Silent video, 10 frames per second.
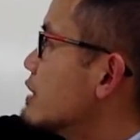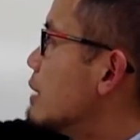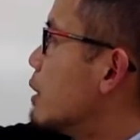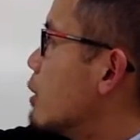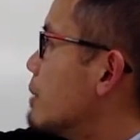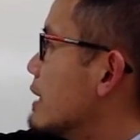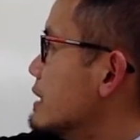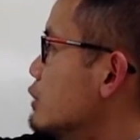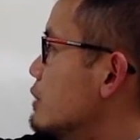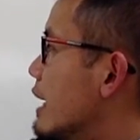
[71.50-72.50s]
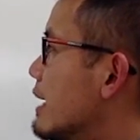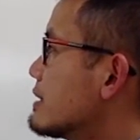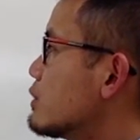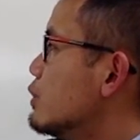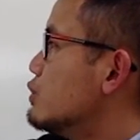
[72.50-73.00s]
the third power plus e to the
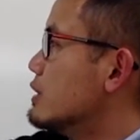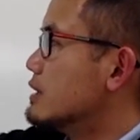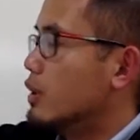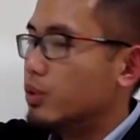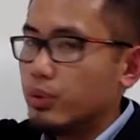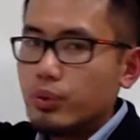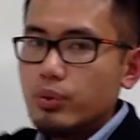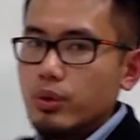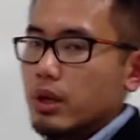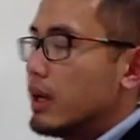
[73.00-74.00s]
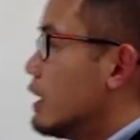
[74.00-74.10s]
x, which is the u.